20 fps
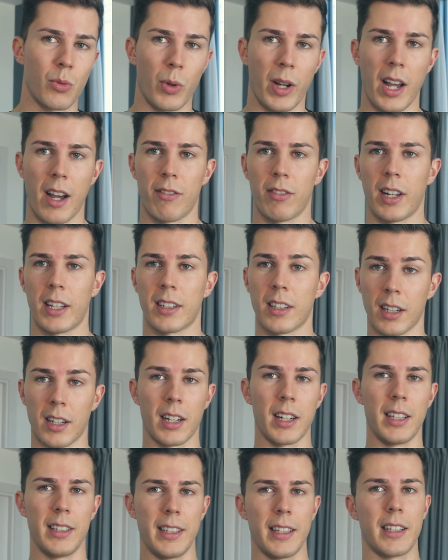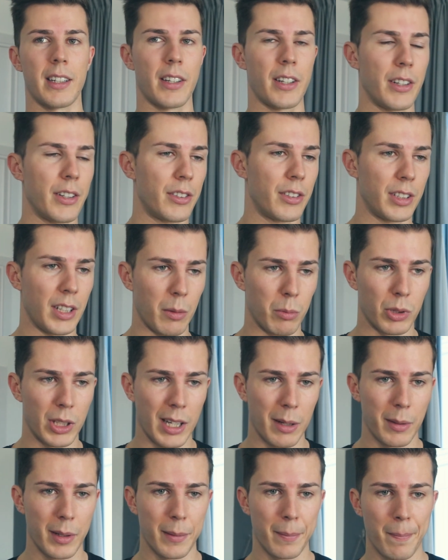We have like a clinic here in Abu
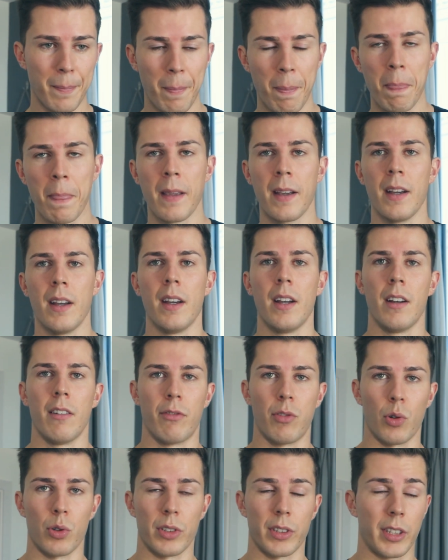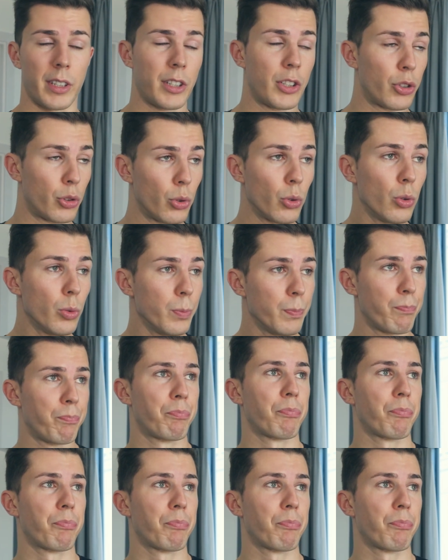Dhabi for the crew.